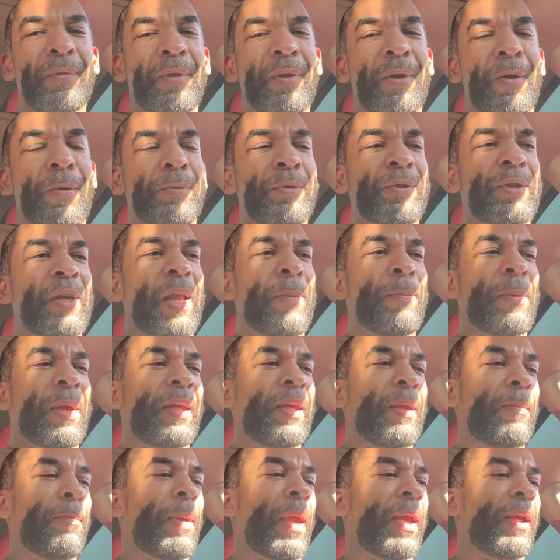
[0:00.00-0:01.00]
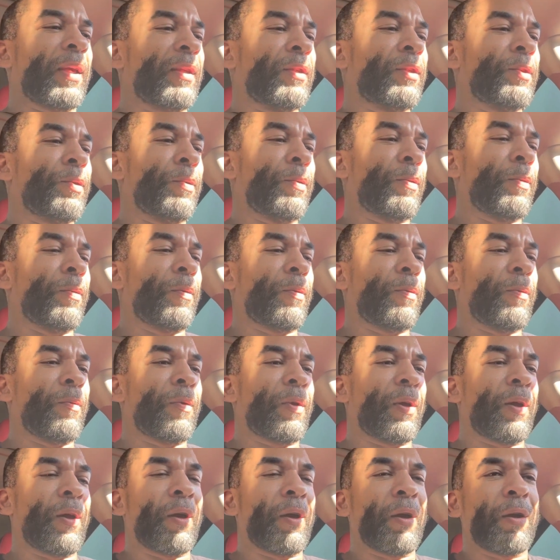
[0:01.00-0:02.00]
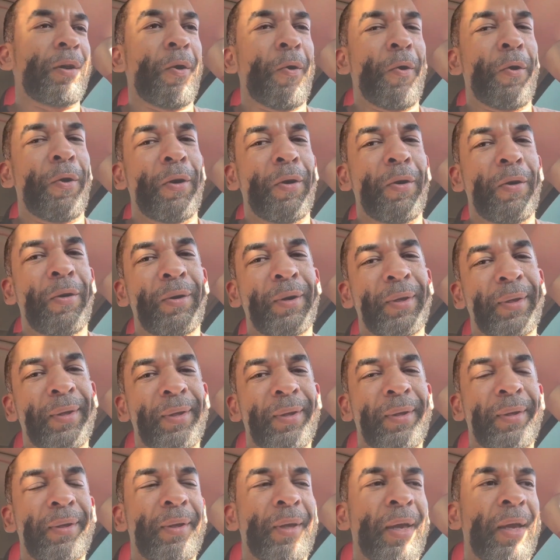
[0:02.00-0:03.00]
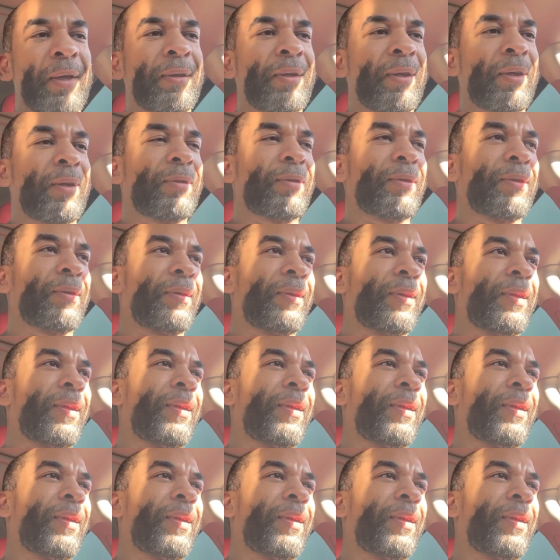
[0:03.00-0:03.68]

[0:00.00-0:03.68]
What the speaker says: It's time I get back into a car like this.